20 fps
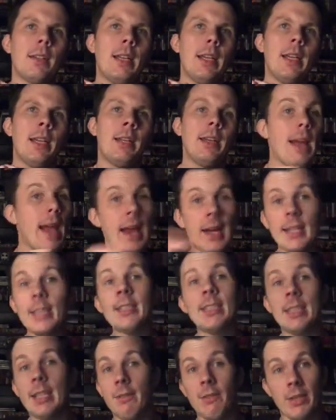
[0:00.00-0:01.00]
in any
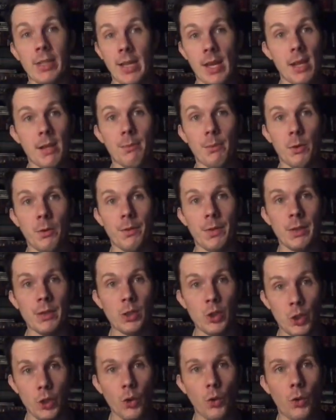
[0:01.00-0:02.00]
Stephen King movie,
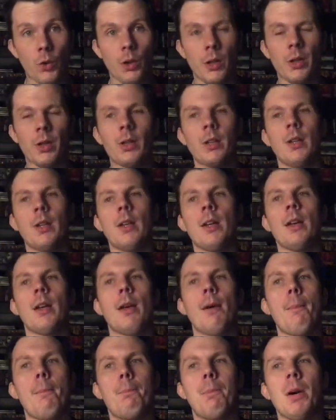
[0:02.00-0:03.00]
sure,
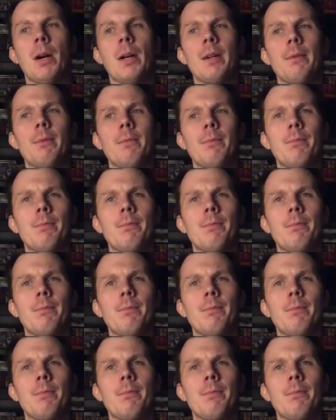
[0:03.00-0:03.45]
but